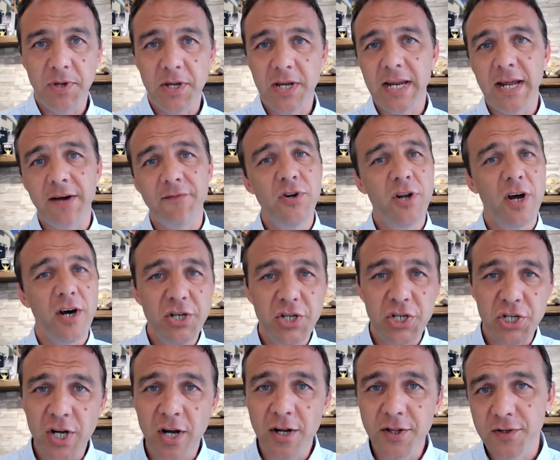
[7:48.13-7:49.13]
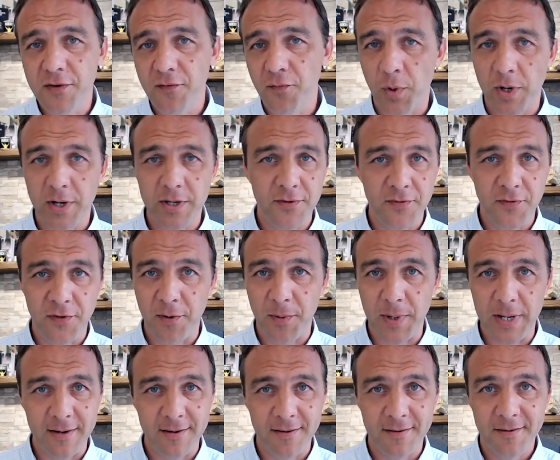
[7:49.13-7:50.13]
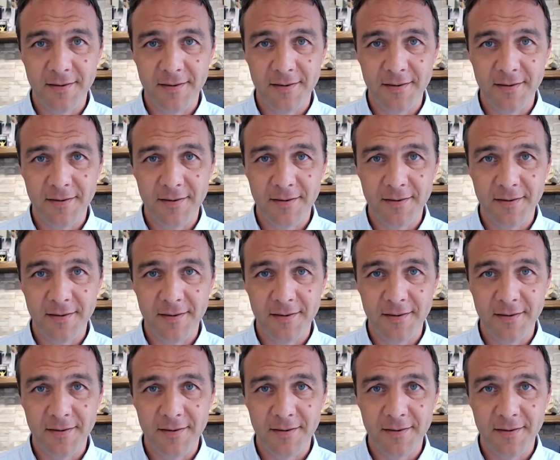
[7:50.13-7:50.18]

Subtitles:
you can have nice shots of what you're doing